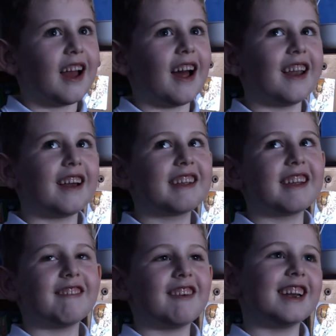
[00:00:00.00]
I like
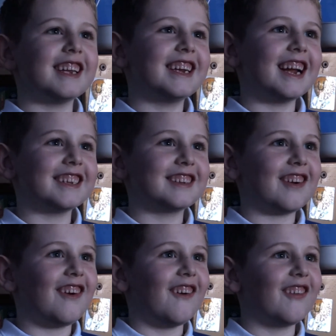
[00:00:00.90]
it when he gets
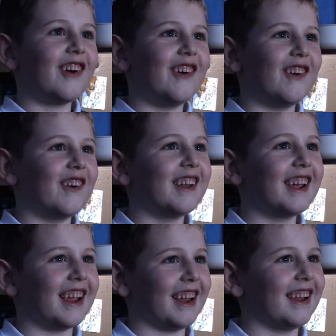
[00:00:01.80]
all the
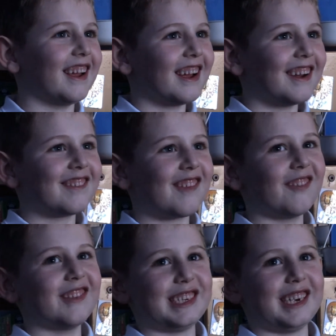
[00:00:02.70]
honey from
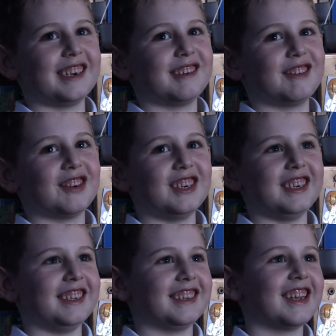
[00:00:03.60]
the
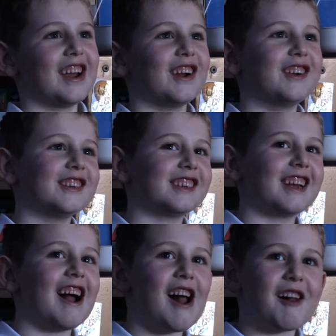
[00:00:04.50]
trees, because
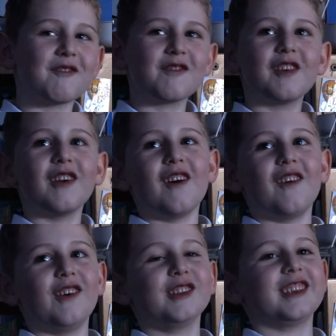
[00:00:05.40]

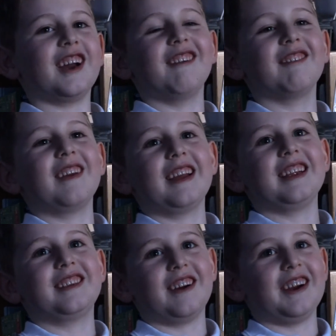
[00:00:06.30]
one time he
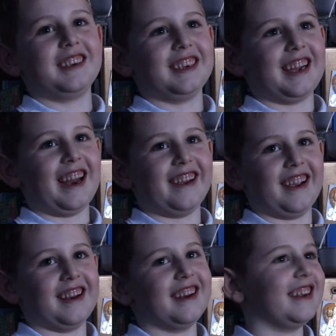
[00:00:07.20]
tried to get
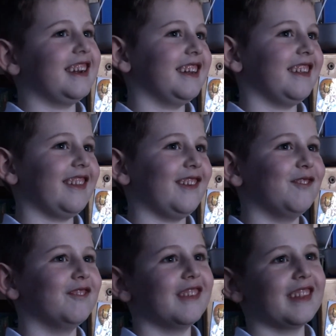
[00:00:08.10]
it and
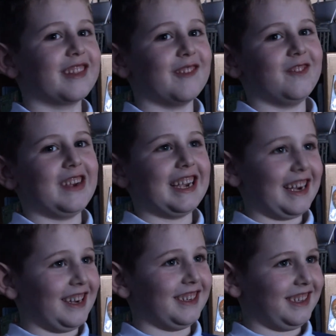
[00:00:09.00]
the bee
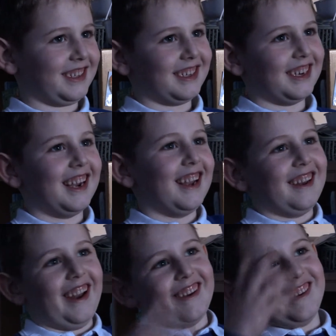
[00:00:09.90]
had
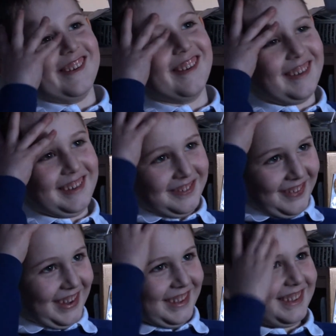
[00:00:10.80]
landed on his
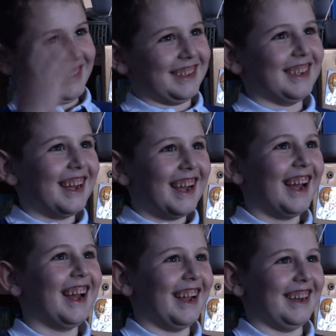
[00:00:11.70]
face
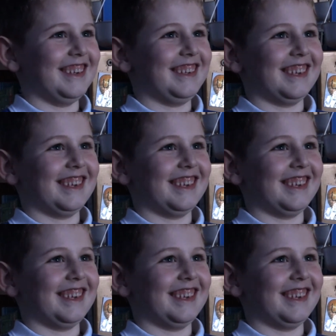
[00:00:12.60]
and